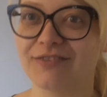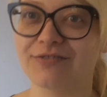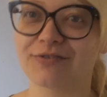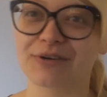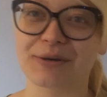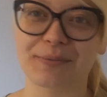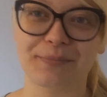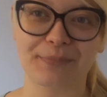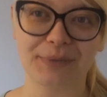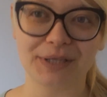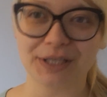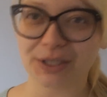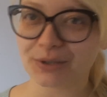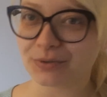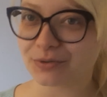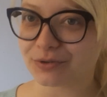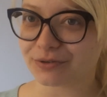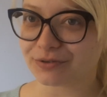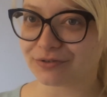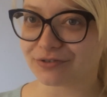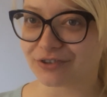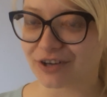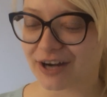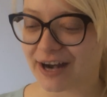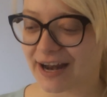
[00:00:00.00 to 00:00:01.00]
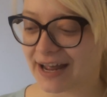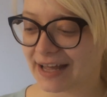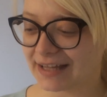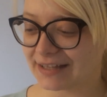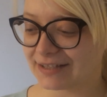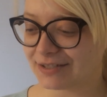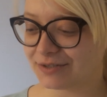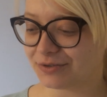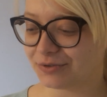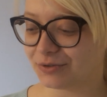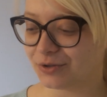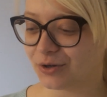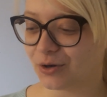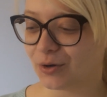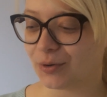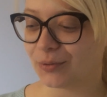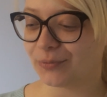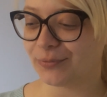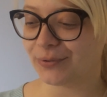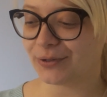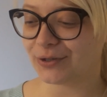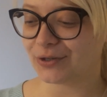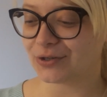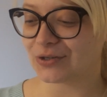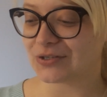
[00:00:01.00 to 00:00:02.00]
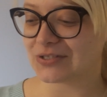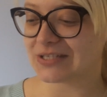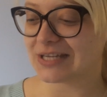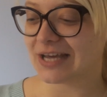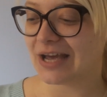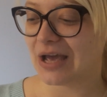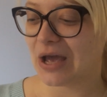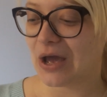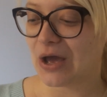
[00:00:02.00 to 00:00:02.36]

for a meeting with friends, you know, because